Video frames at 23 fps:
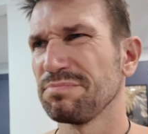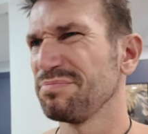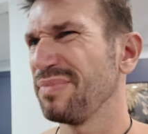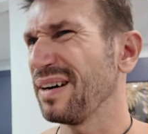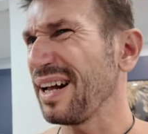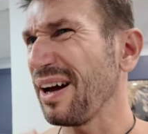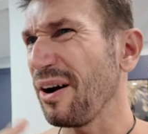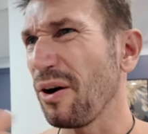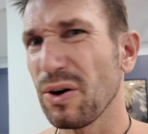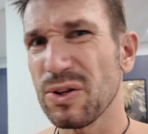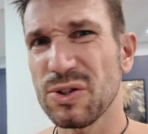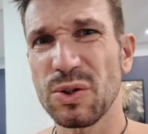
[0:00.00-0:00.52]
But
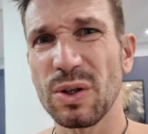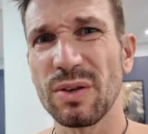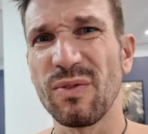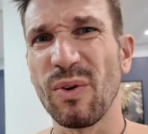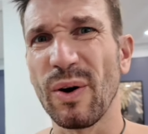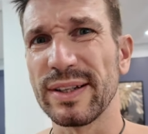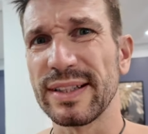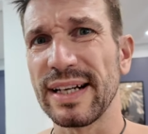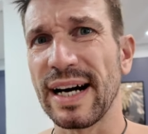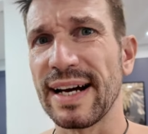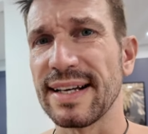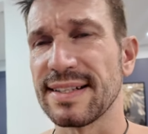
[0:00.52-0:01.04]
I also
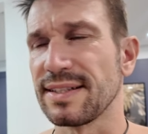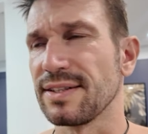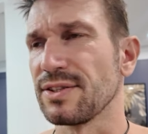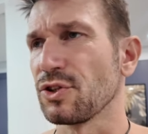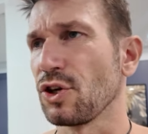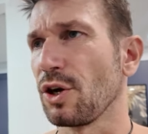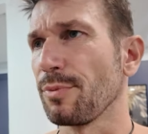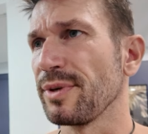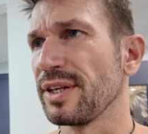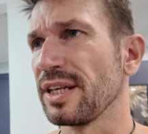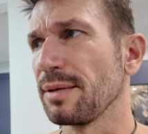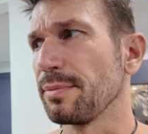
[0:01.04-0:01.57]
avoid ice in
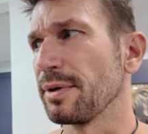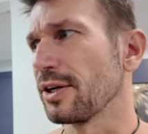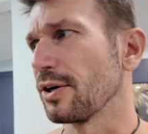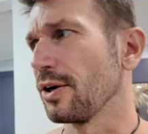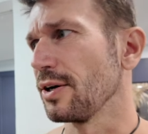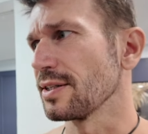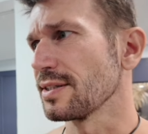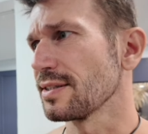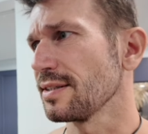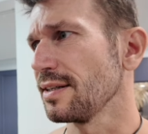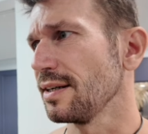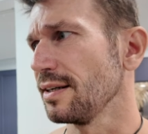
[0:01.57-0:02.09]
Germany
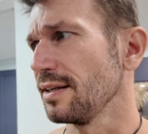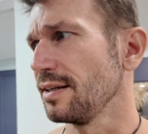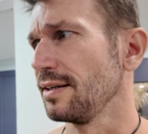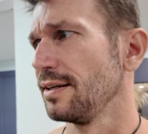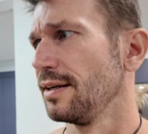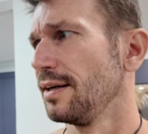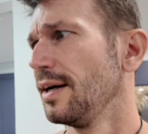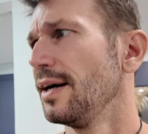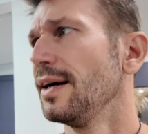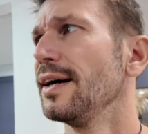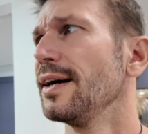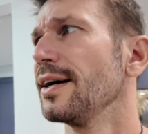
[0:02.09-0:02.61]
because, uh,
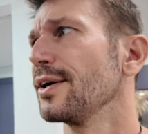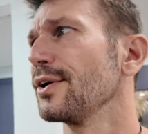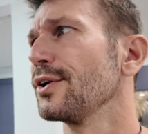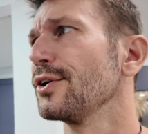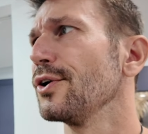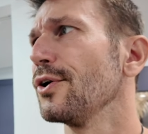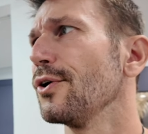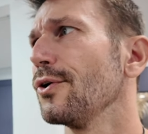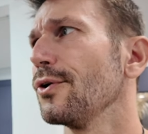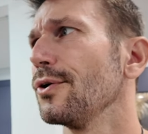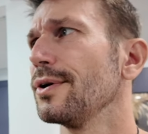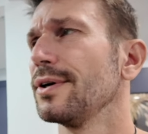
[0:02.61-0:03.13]
you
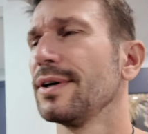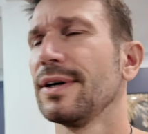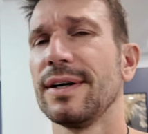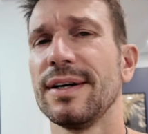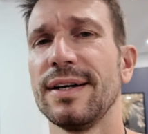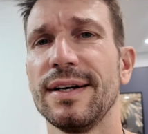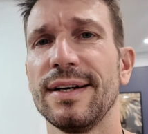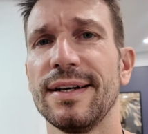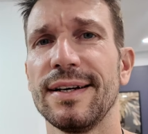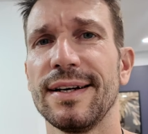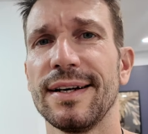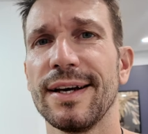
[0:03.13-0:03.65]
know,
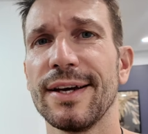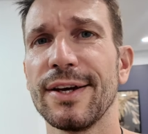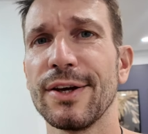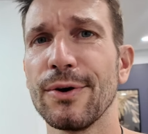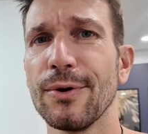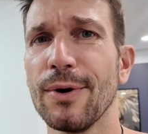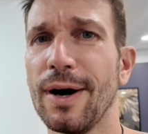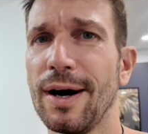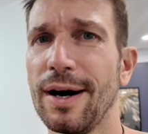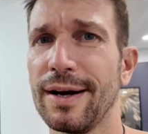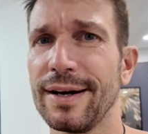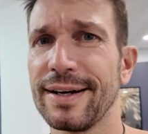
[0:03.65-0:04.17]

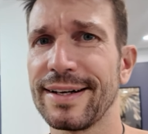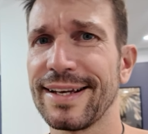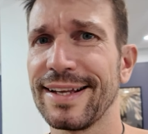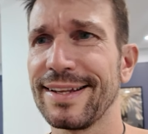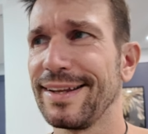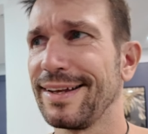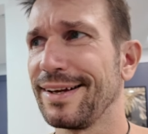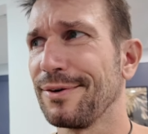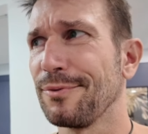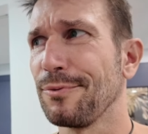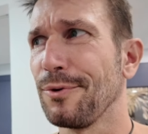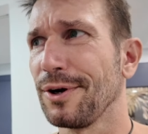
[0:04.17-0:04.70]
you are
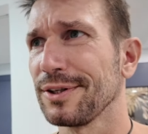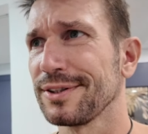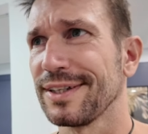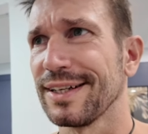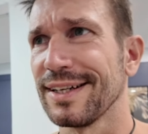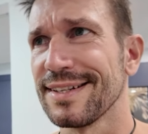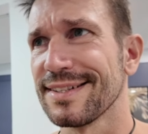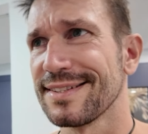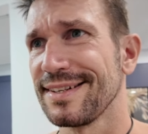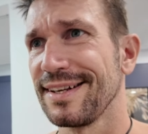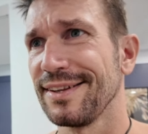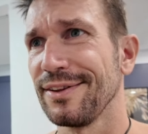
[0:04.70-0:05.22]
getting water
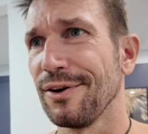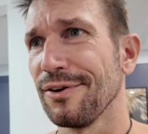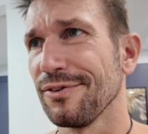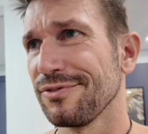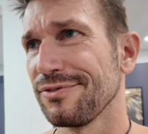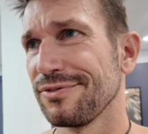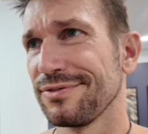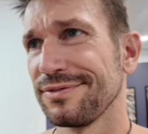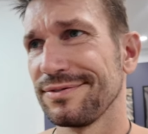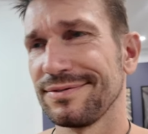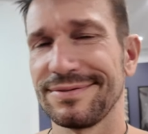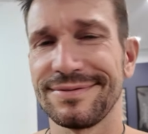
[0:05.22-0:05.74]
instead
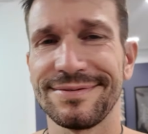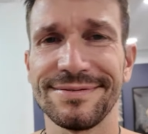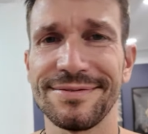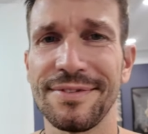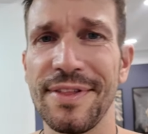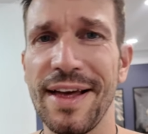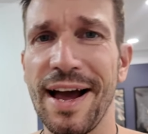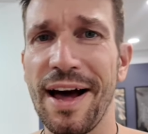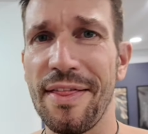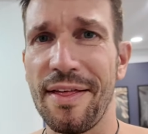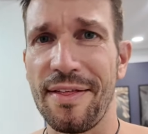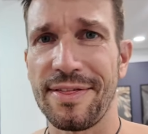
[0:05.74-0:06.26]
of
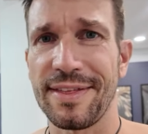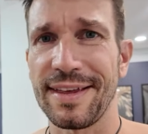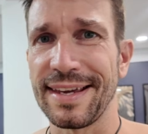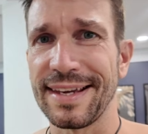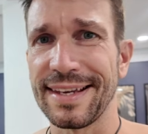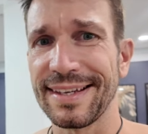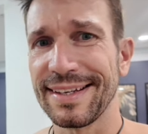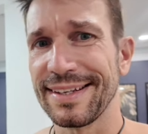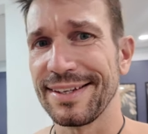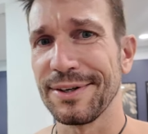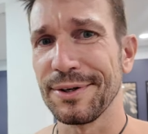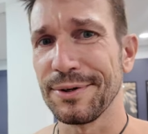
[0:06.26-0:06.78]
the other
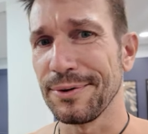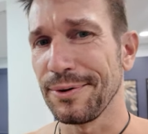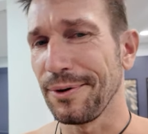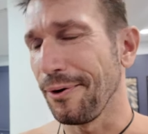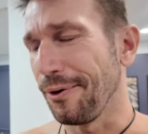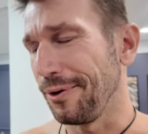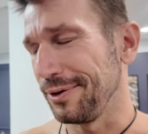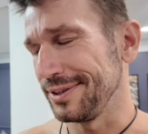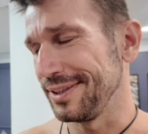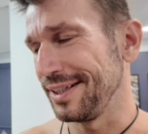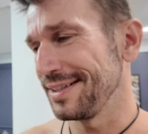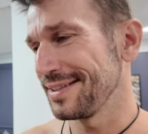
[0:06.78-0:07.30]
thing you
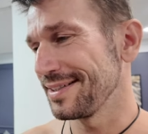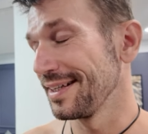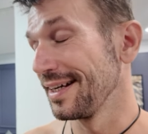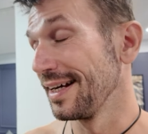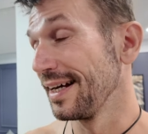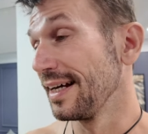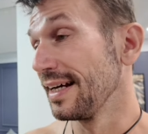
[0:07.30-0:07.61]
ordered.